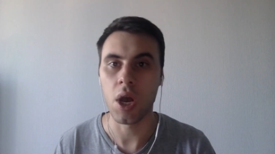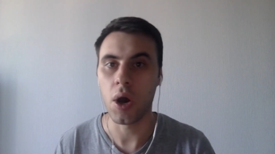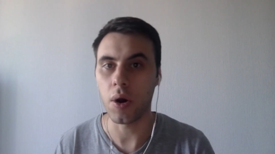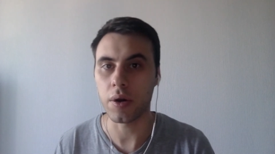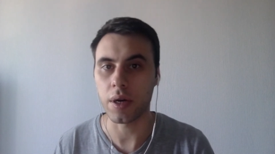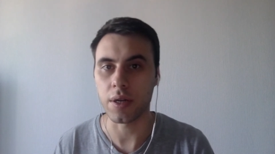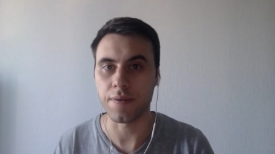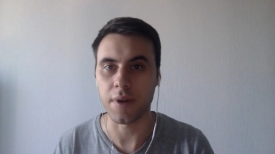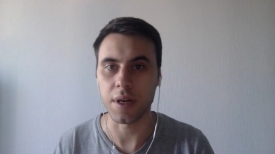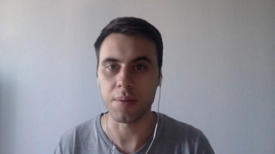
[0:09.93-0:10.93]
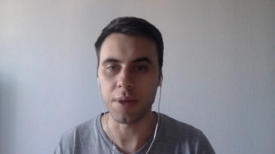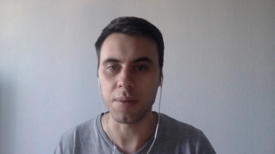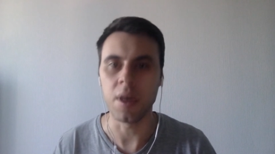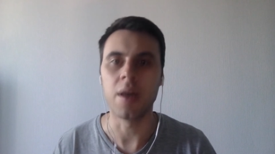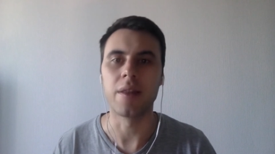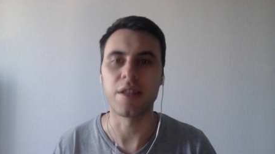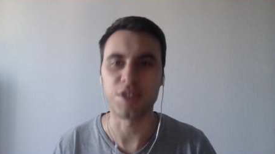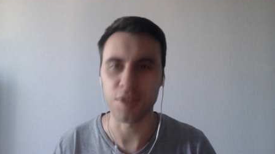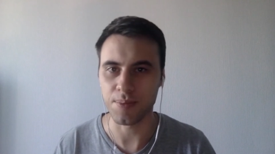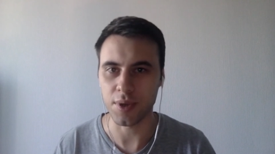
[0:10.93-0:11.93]
or create a funny meme. That's
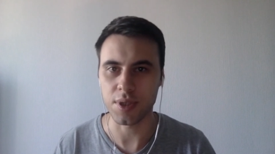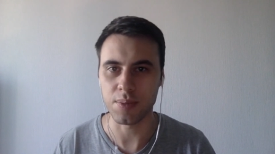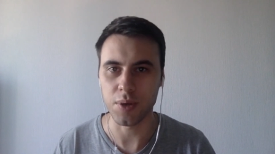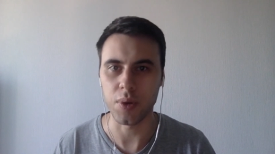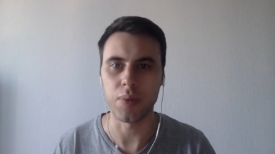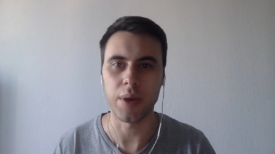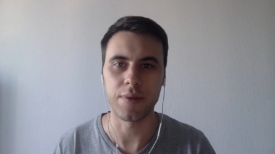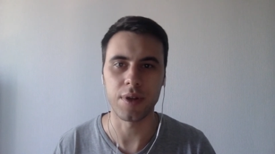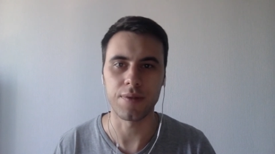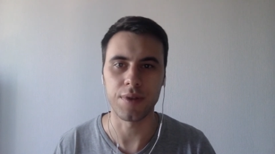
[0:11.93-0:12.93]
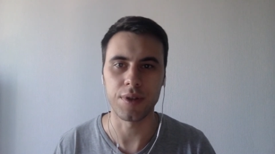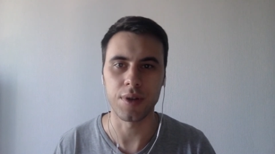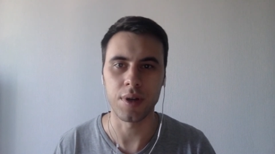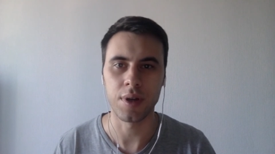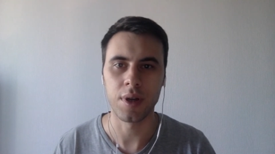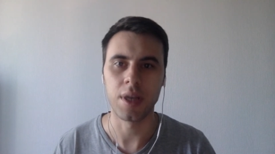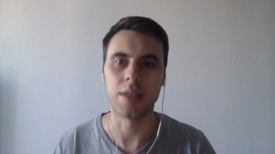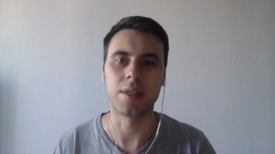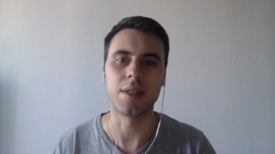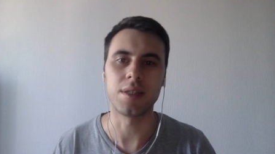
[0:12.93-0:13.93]
all possible with Wave.video.
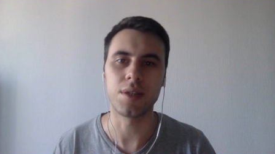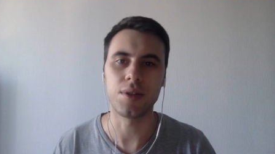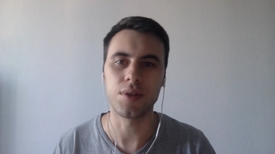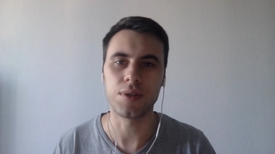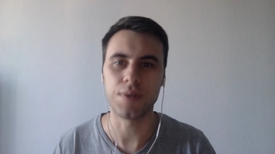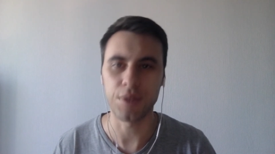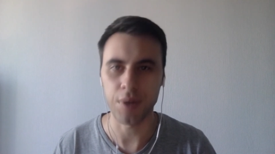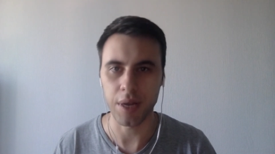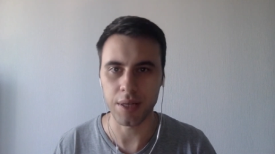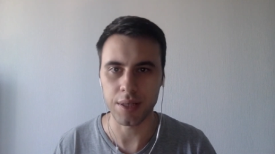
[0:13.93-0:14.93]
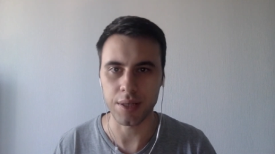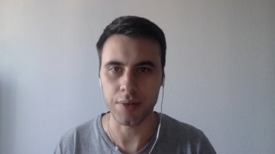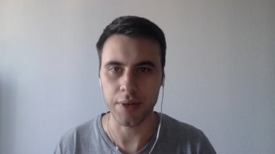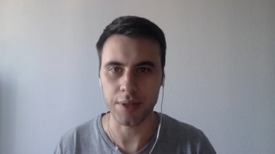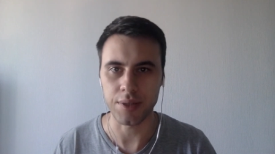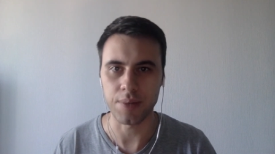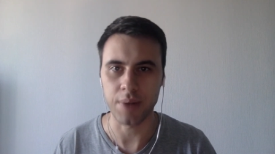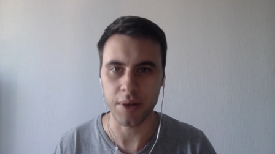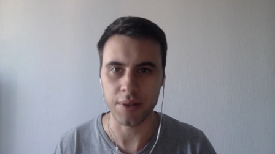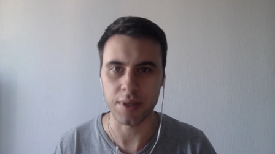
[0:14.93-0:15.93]
It's an easy to use video editor right in your
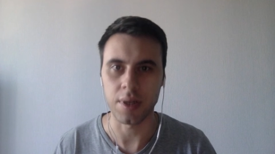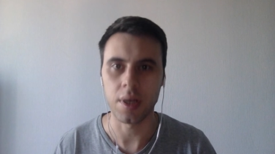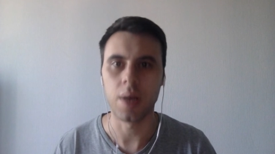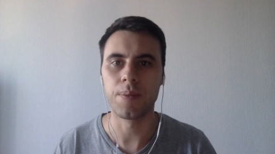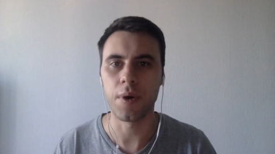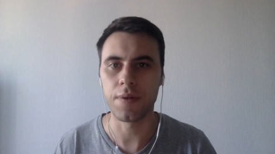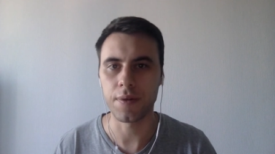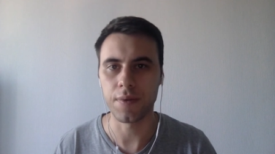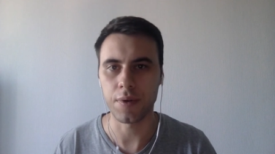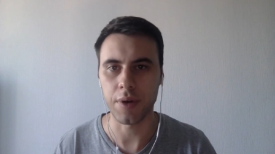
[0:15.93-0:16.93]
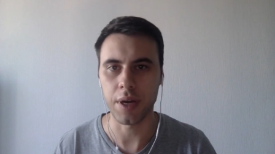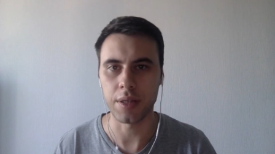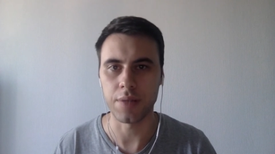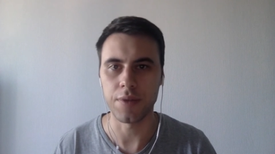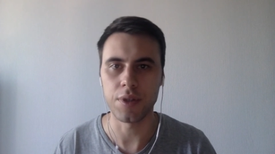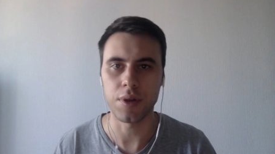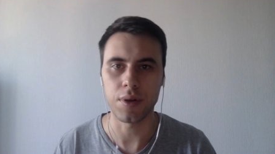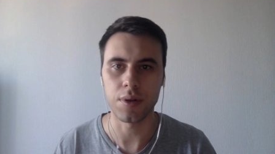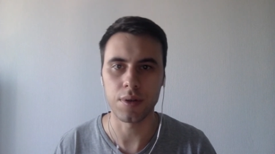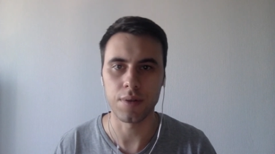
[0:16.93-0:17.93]
browser, perfect for creating video
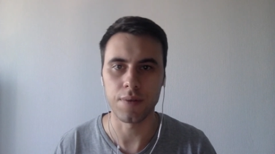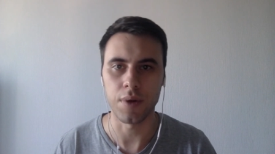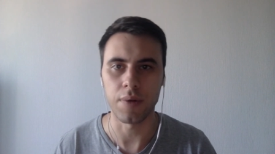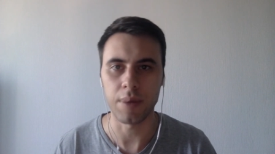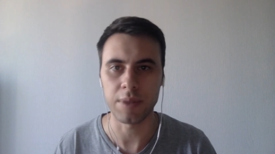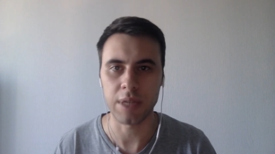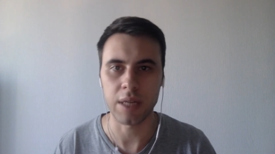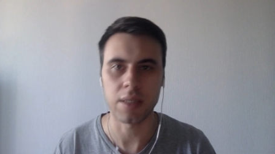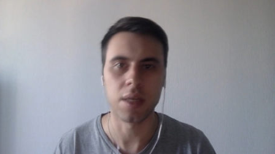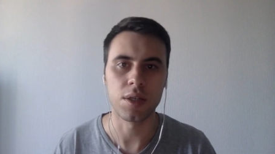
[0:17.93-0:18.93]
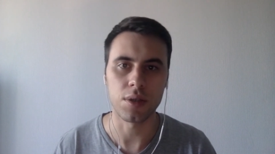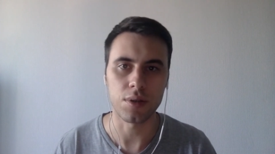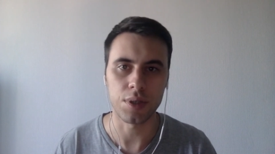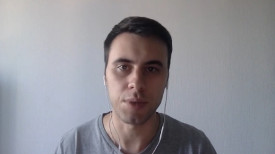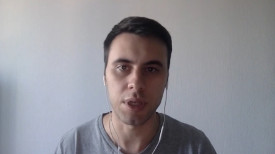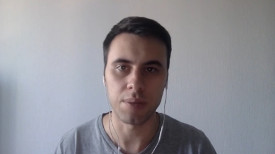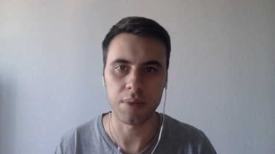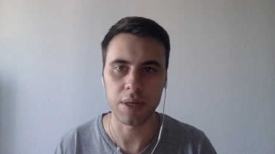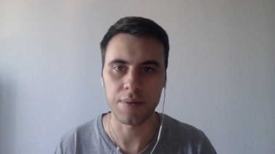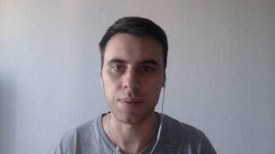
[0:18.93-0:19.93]
content for your websites, social media
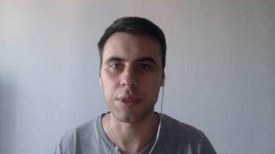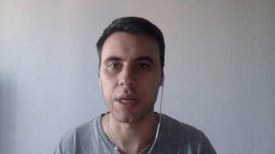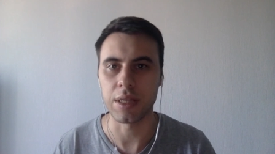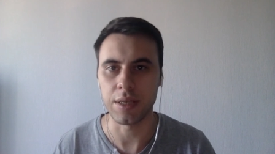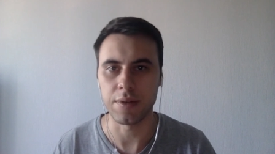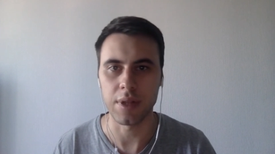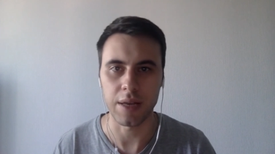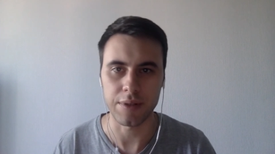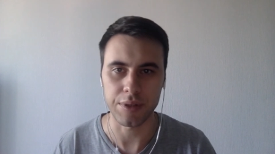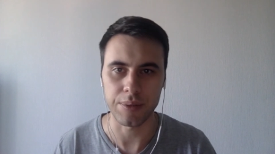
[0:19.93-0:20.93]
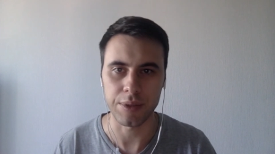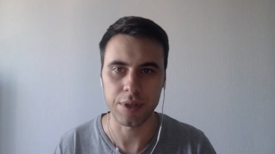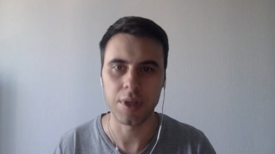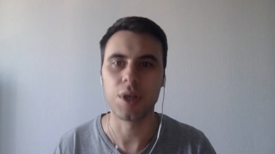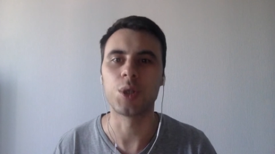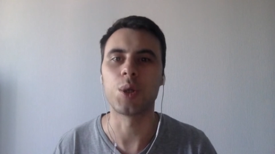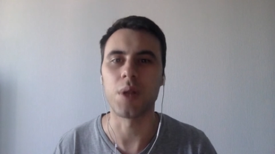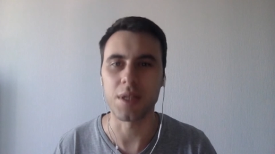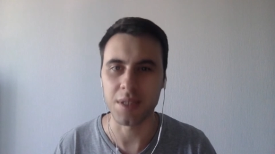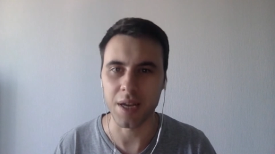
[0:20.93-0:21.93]
platforms and even live streams. So
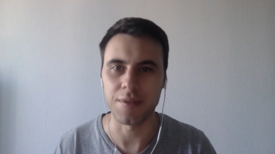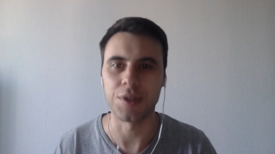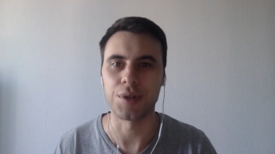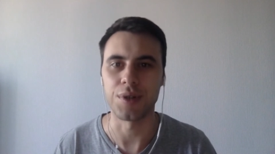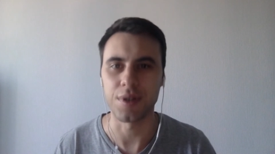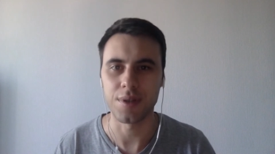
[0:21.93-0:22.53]
let's dive into it.